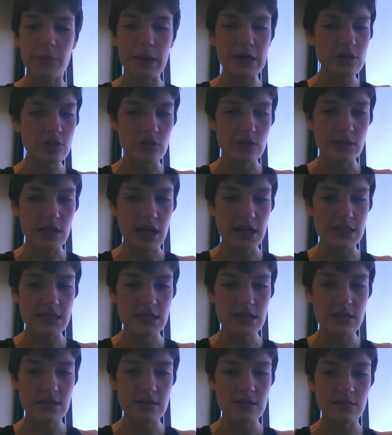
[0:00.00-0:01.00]
them
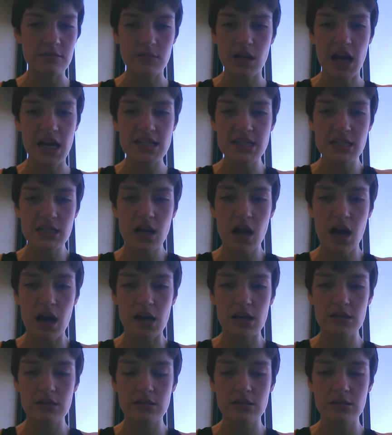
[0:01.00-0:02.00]
exercises. I did not.
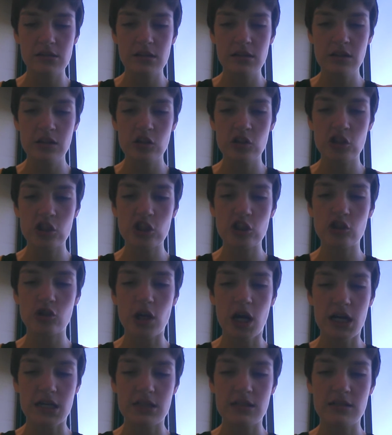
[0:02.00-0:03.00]
She
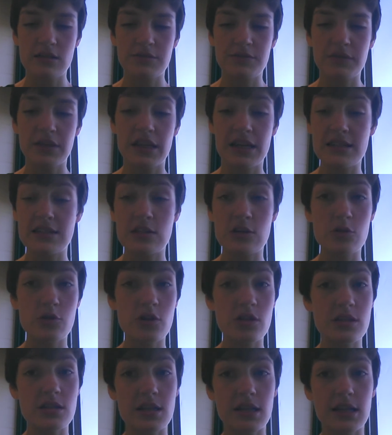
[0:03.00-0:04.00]
shrugged. Guess you just